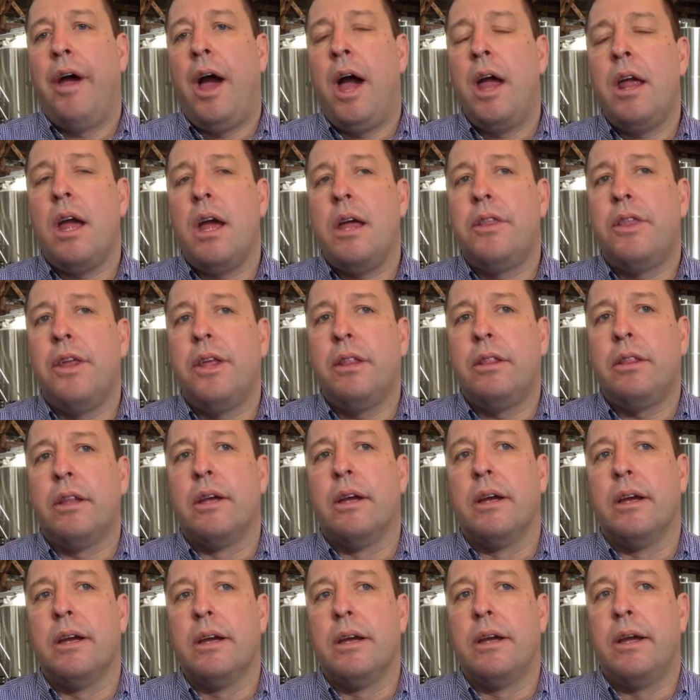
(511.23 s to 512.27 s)
I think
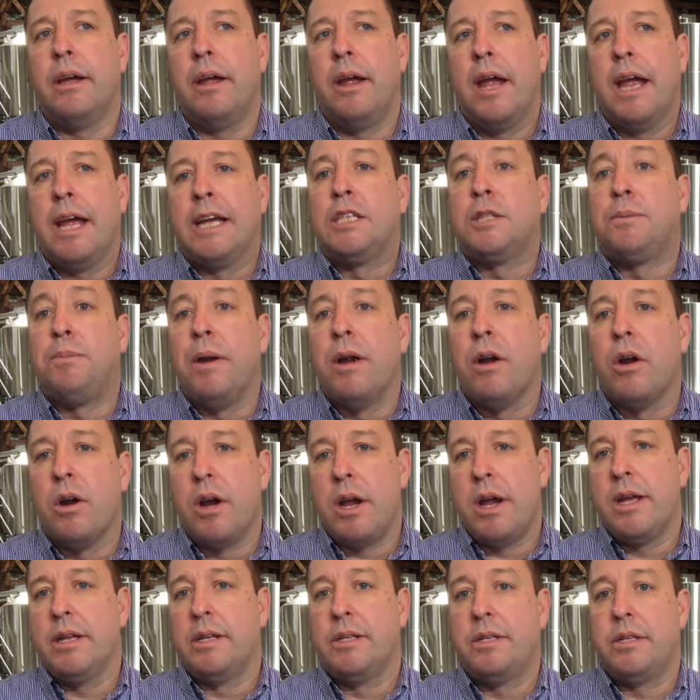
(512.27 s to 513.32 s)
the
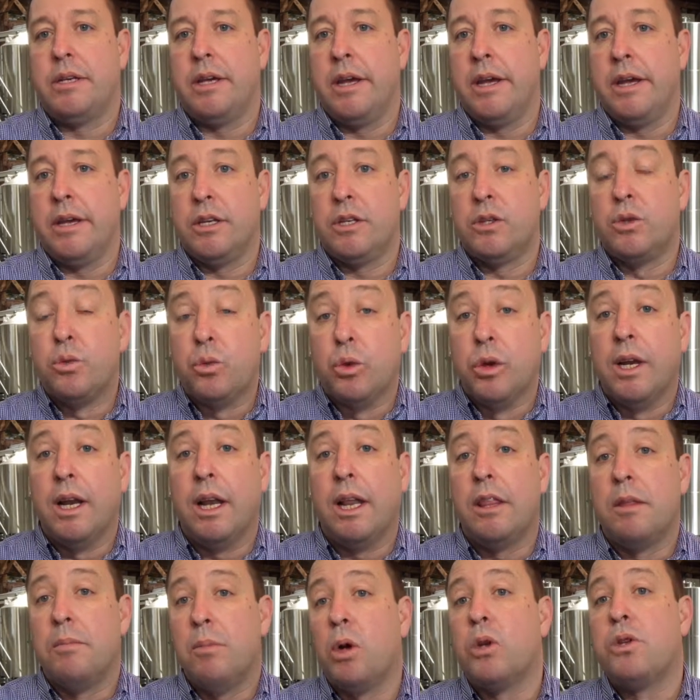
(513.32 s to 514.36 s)
experience is
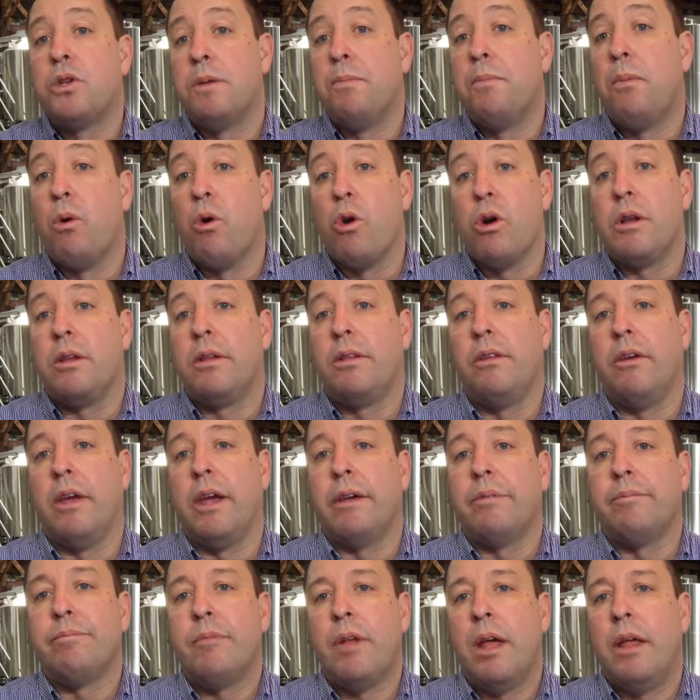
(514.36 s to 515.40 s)
really the most important thing.
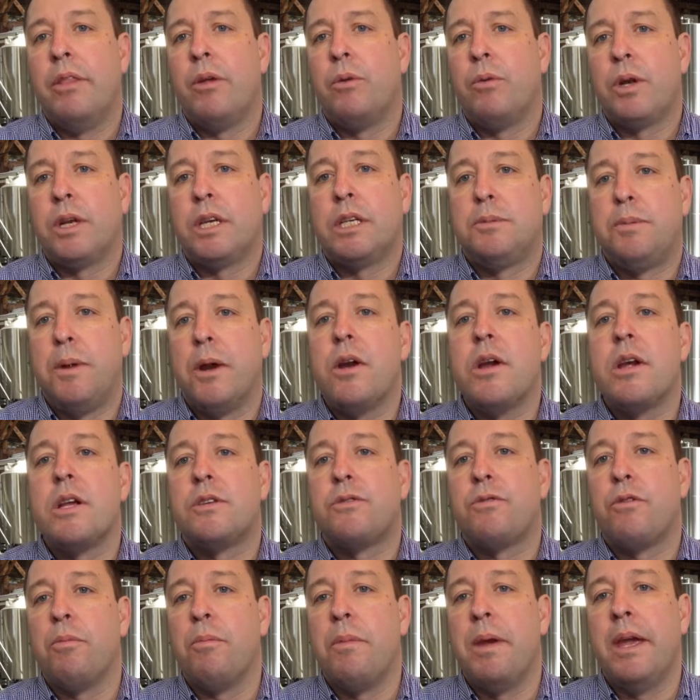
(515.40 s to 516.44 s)
And the experience
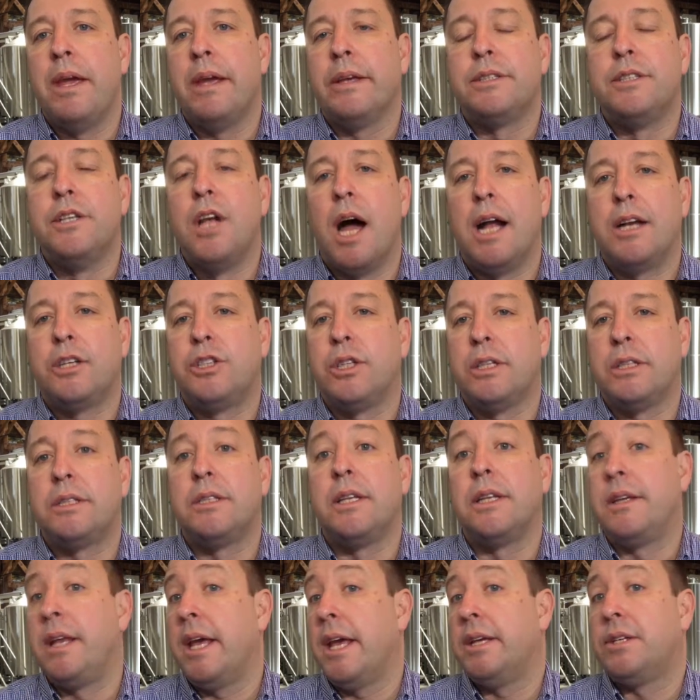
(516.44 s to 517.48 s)
for me is not just
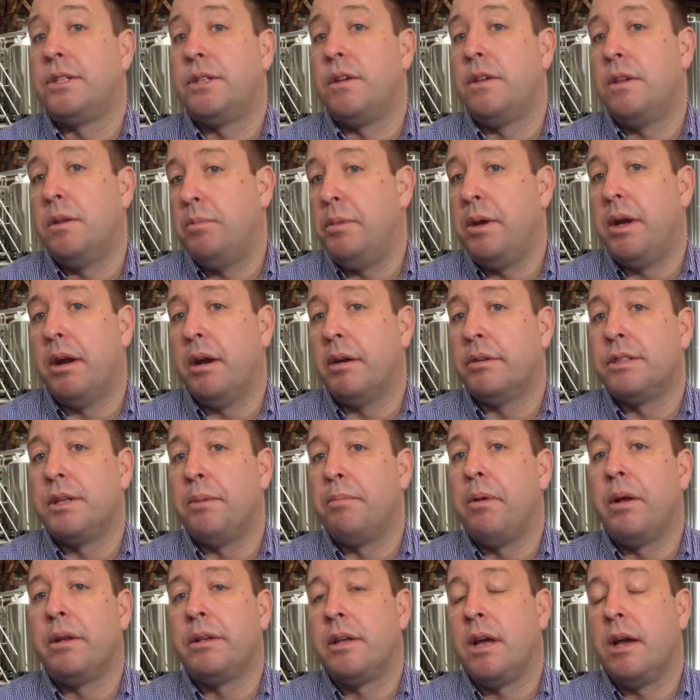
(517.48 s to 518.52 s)
the taste of the beer.
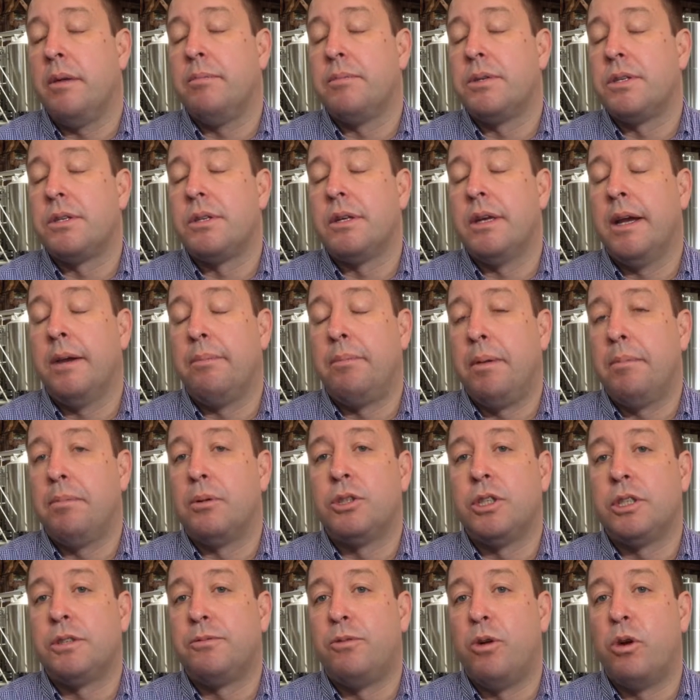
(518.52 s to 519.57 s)
Sometimes people
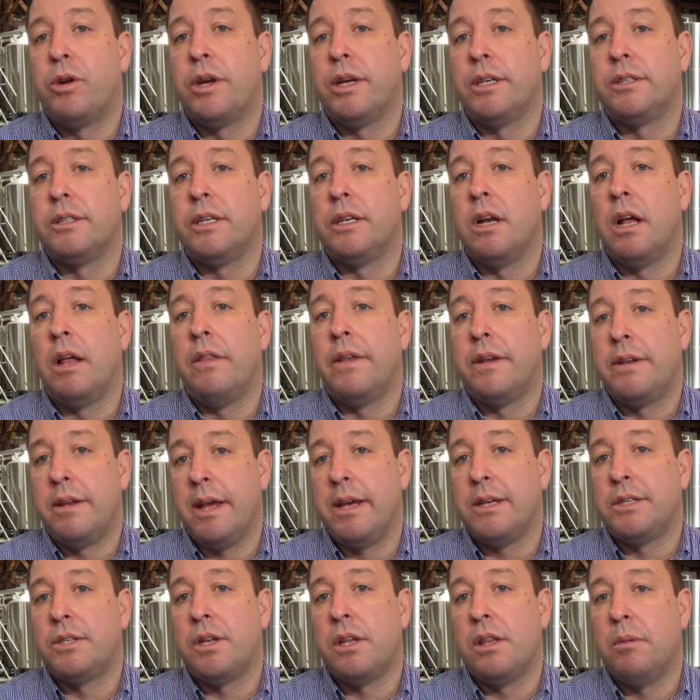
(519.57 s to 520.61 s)
just focus in on the
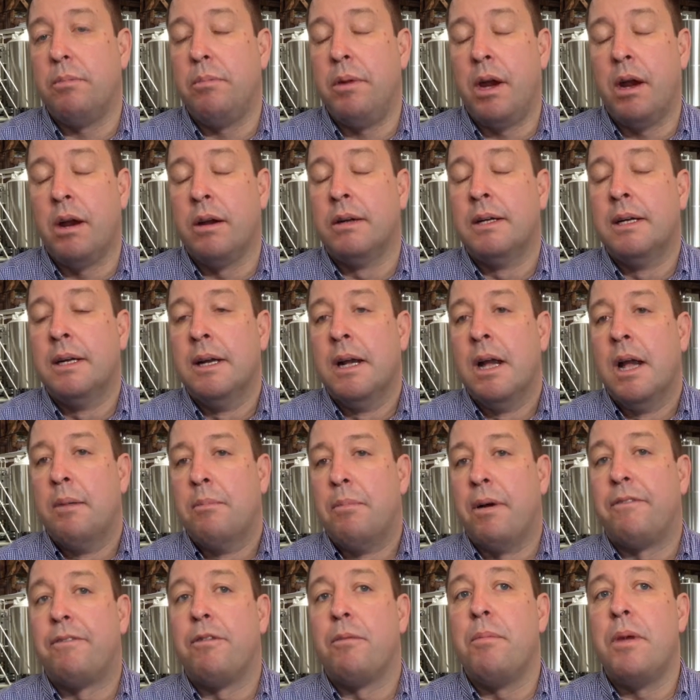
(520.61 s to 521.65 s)
taste of the beer.
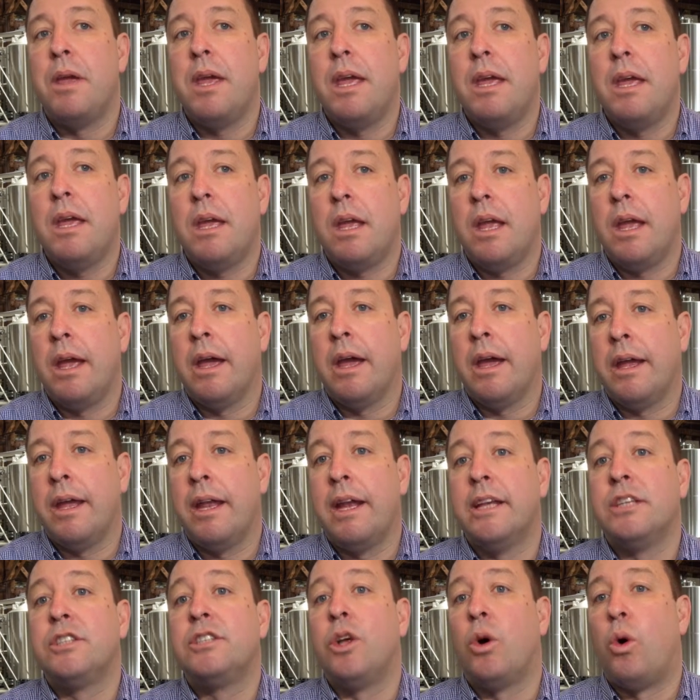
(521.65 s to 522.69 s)
But for me, it
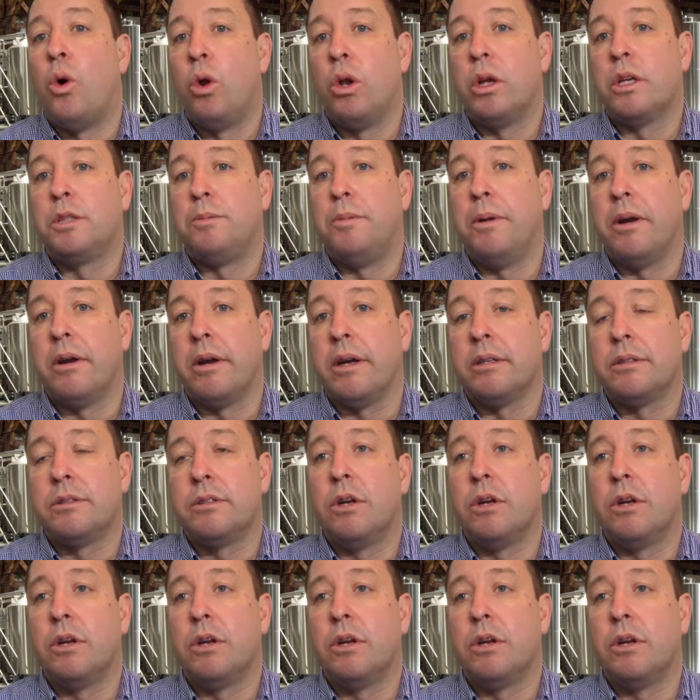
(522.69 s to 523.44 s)
is the whole experience.